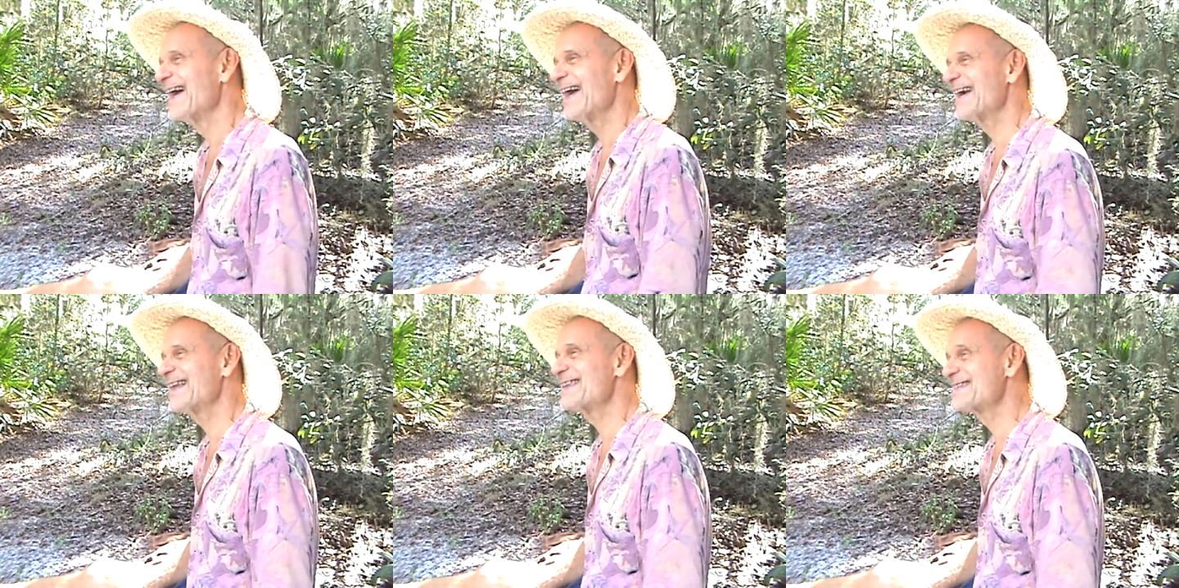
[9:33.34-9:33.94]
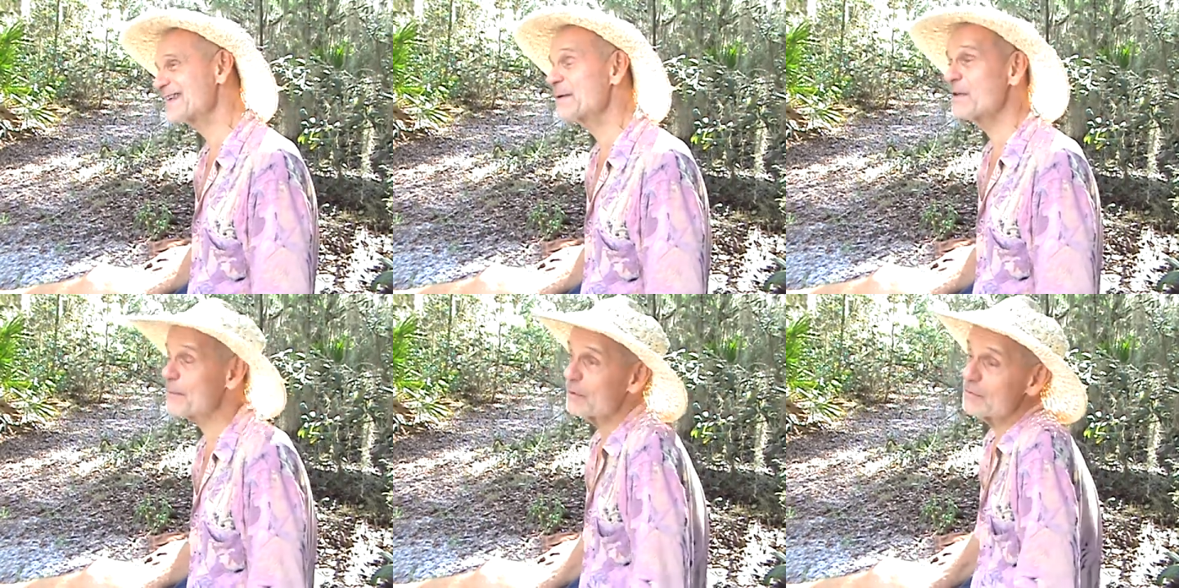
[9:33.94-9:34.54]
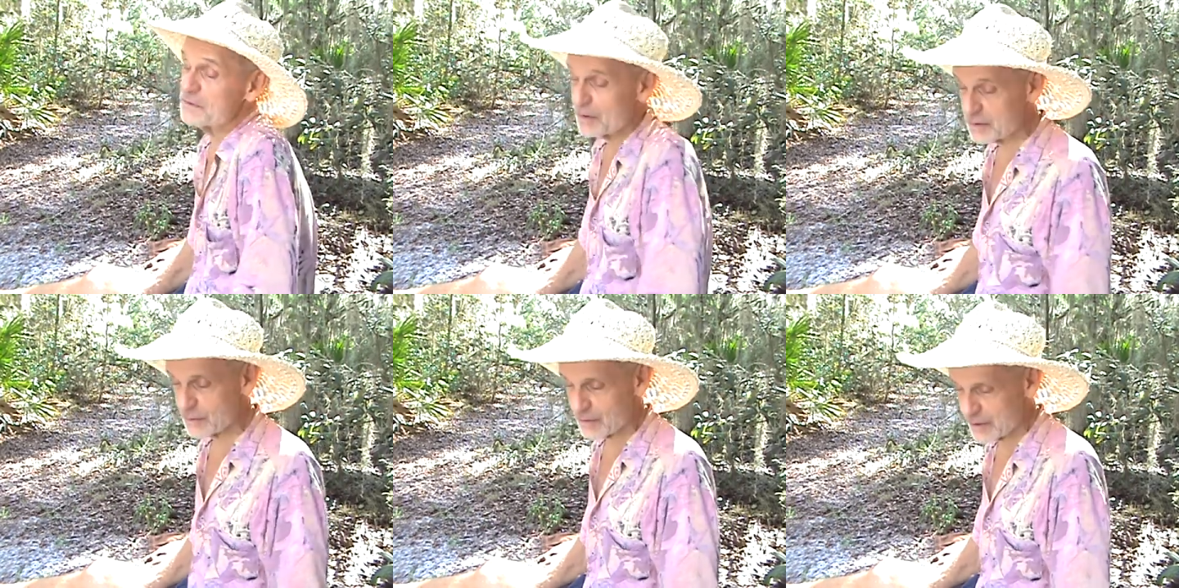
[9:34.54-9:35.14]
And at the same time, it will tell
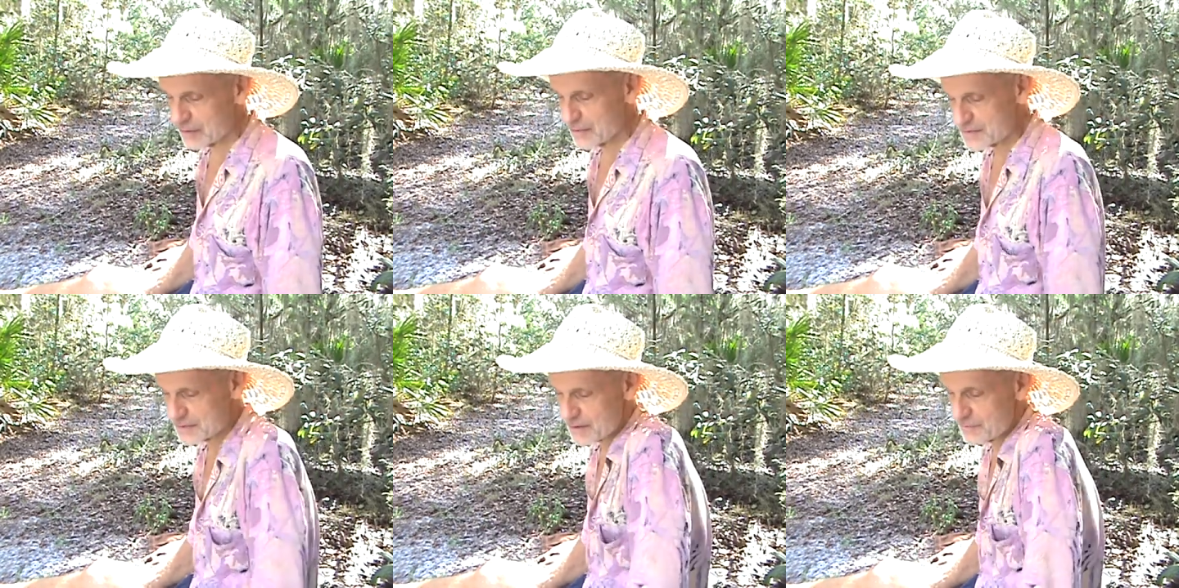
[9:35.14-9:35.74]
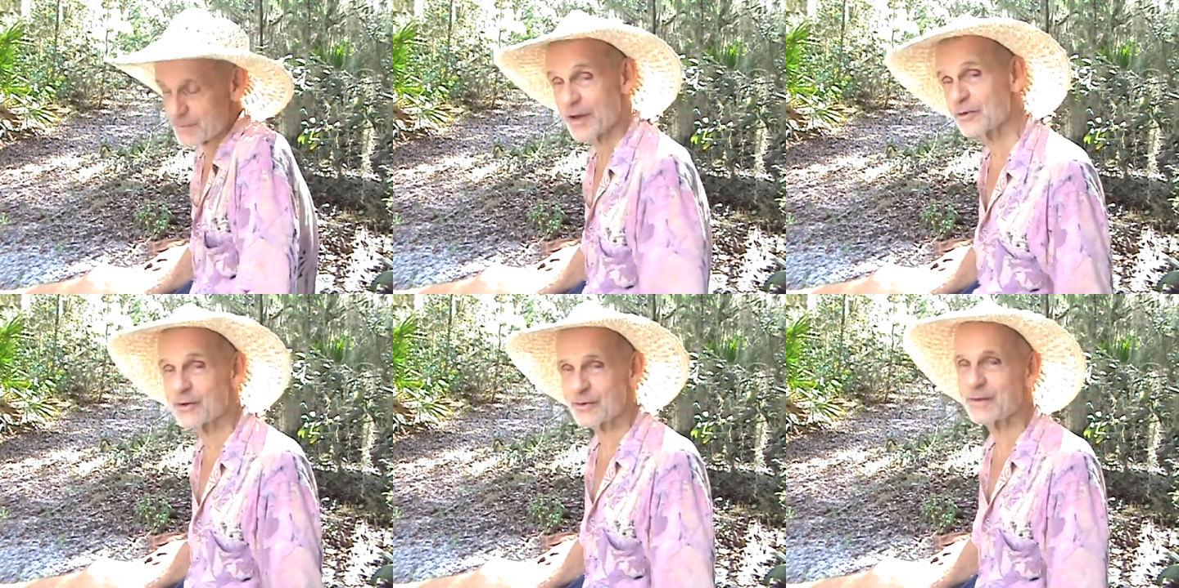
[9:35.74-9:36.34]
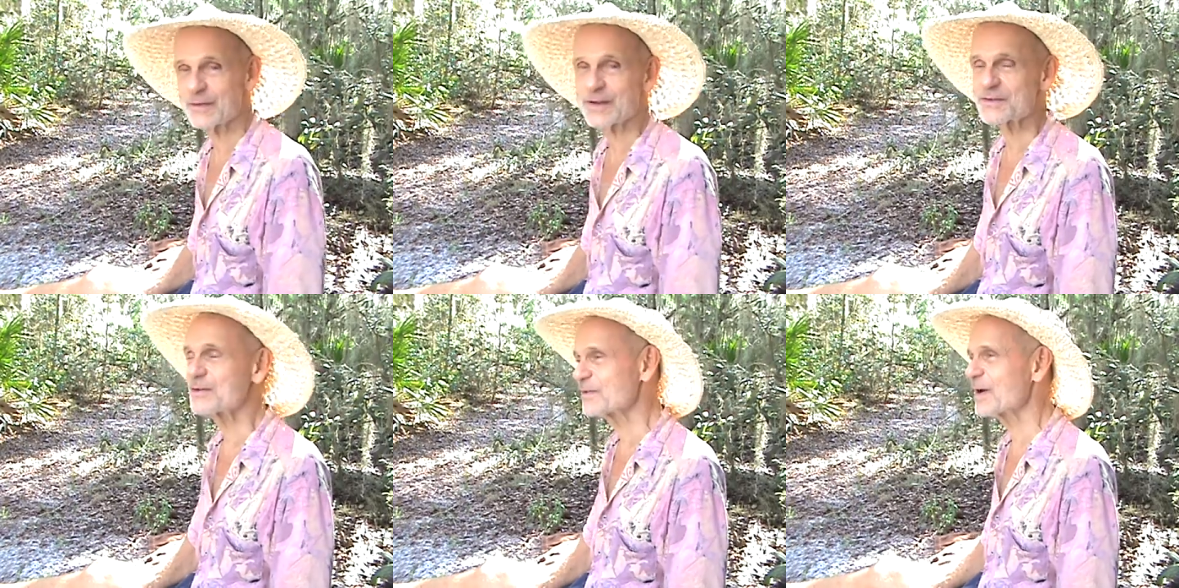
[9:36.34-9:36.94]
you a lot of good stuff about curing
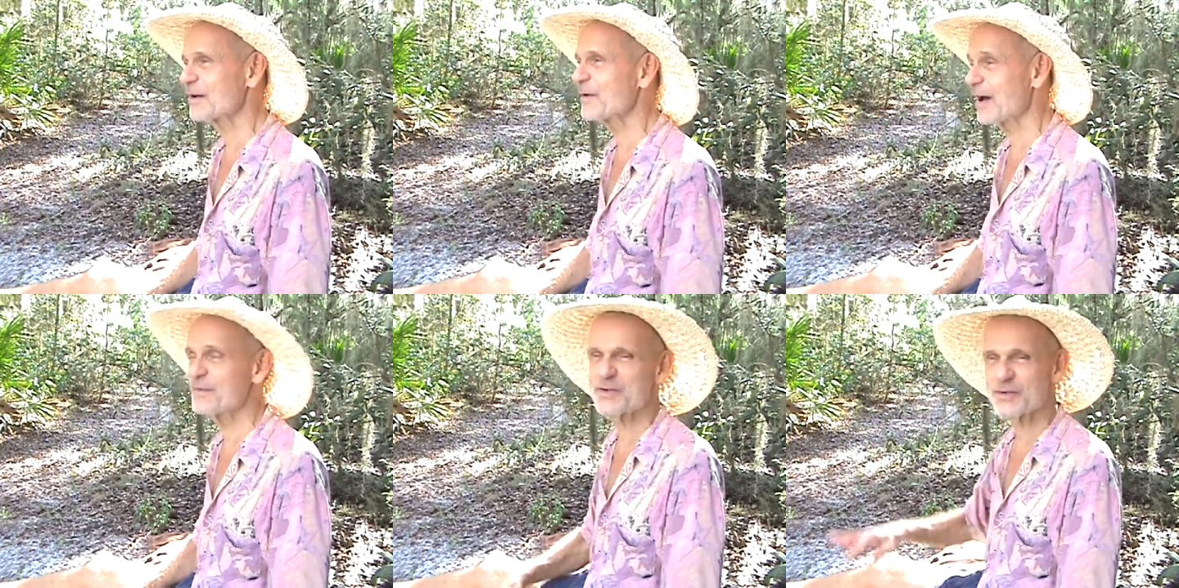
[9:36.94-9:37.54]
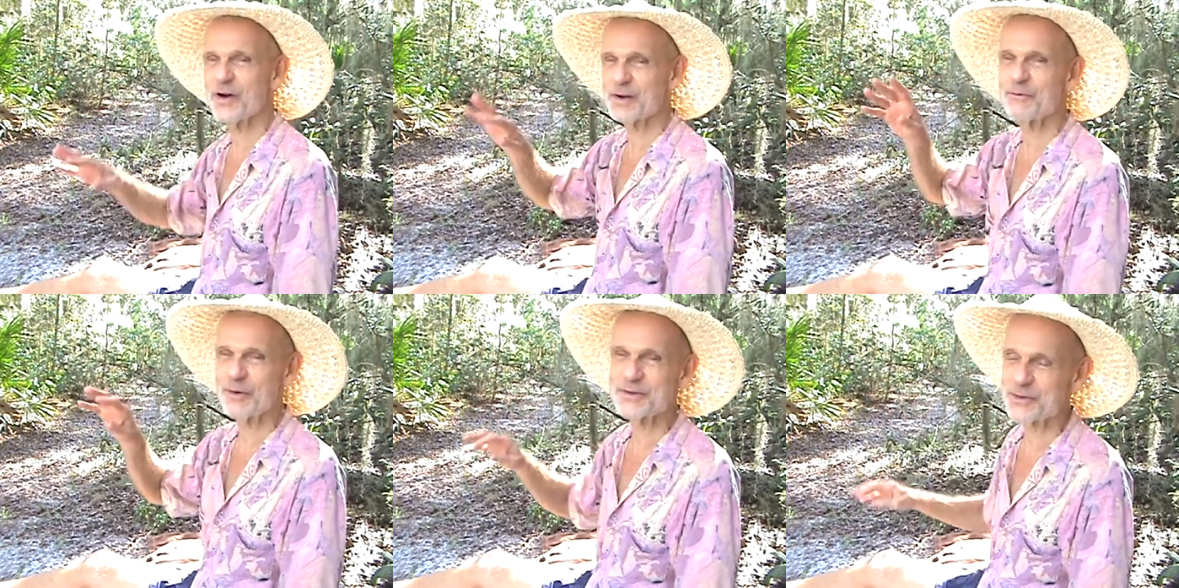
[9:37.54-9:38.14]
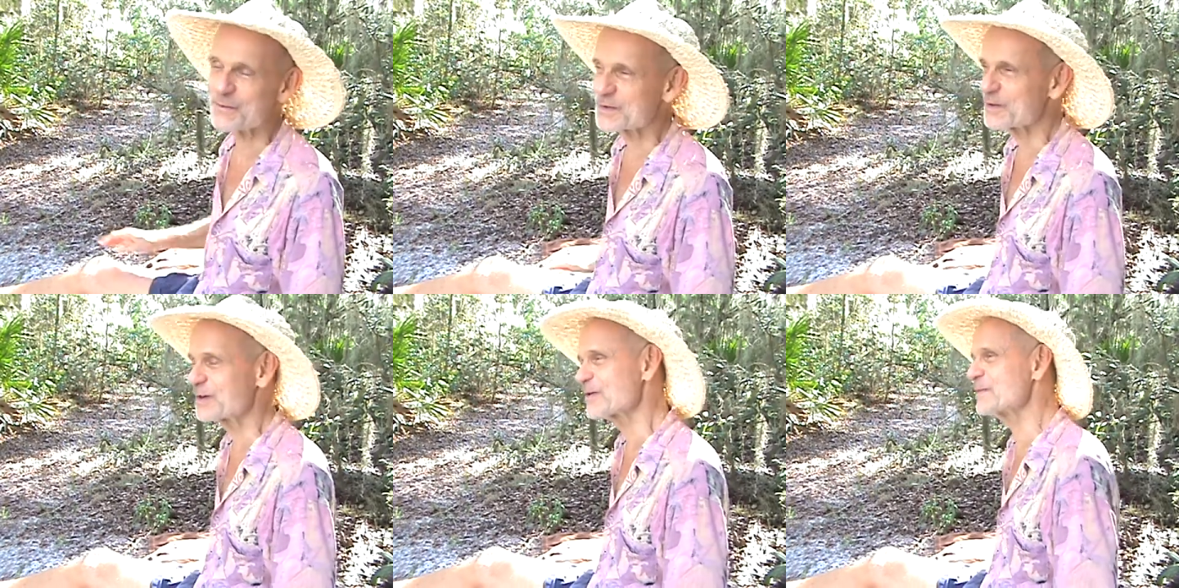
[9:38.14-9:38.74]
things, too. There, I, I, there's a lot of voiceovers
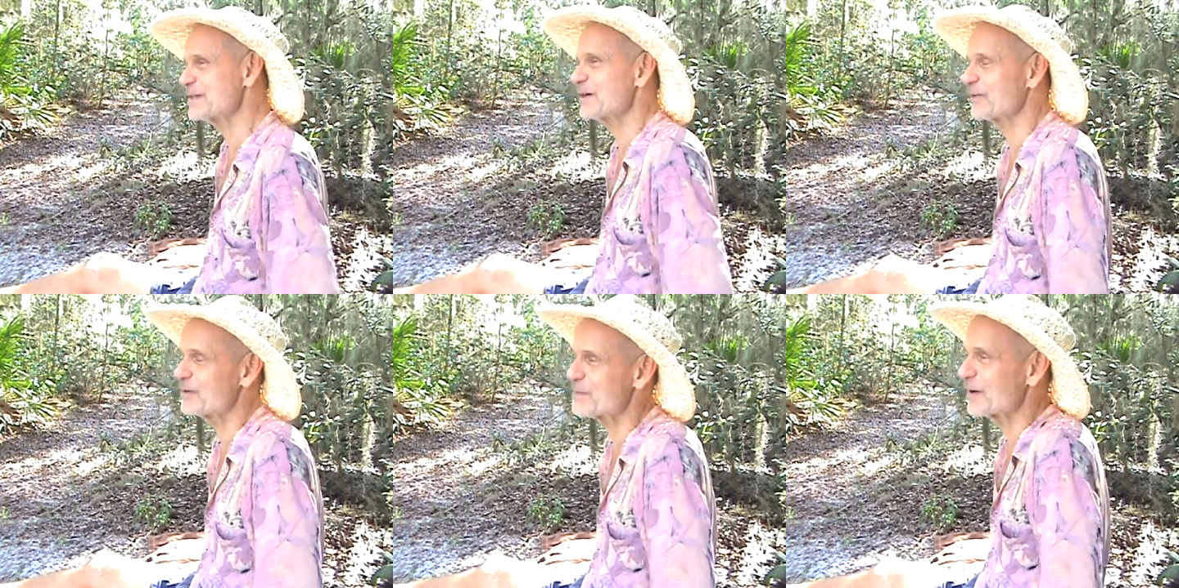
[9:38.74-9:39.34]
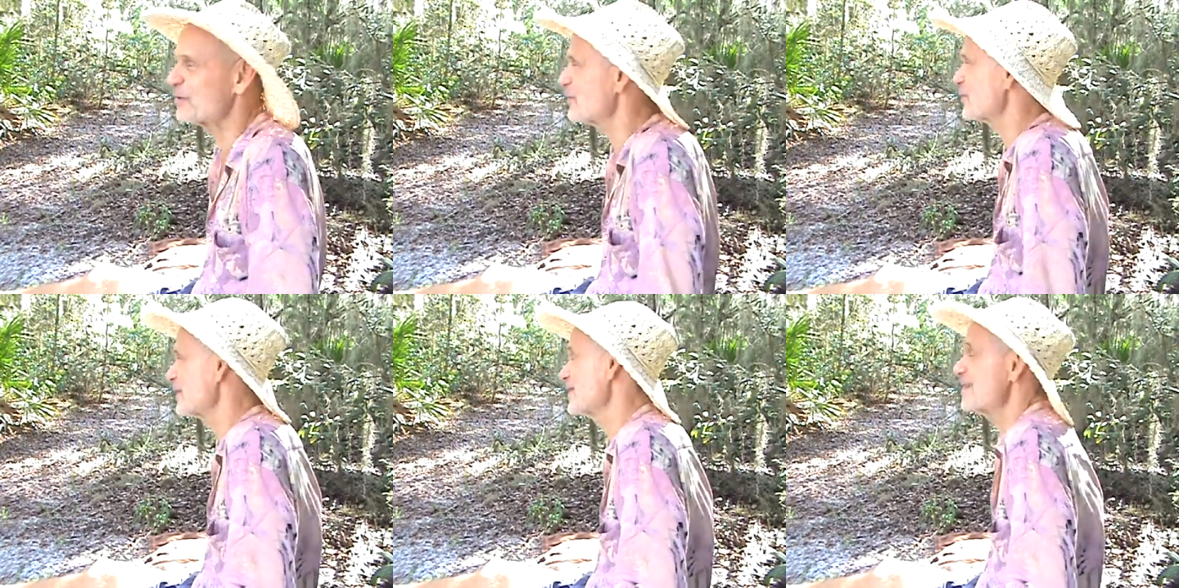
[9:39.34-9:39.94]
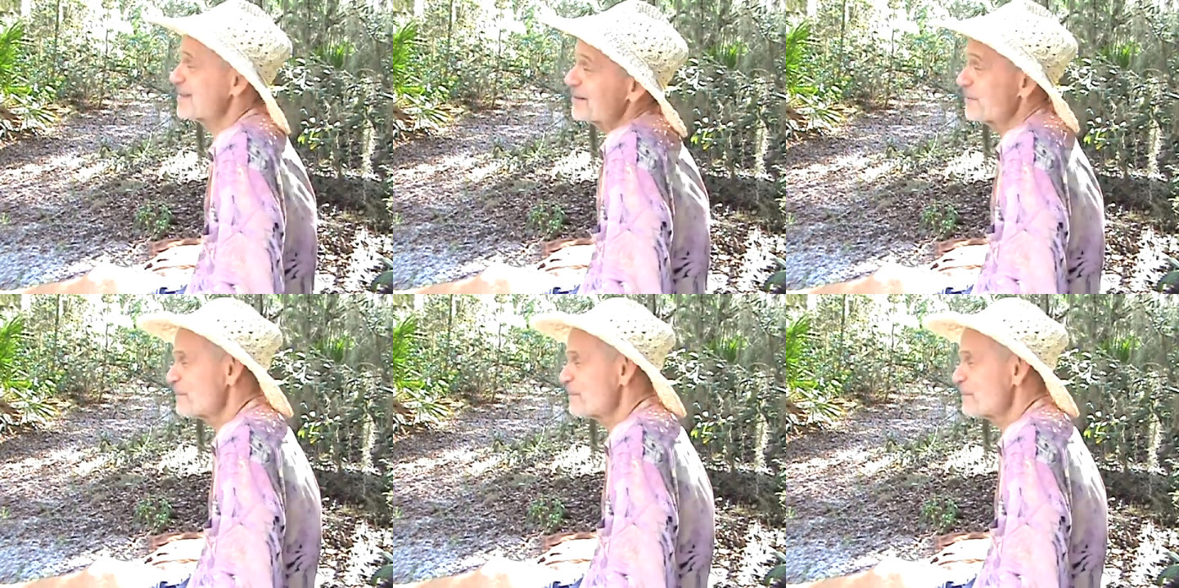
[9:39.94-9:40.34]
in there of me telling you about curing things. So,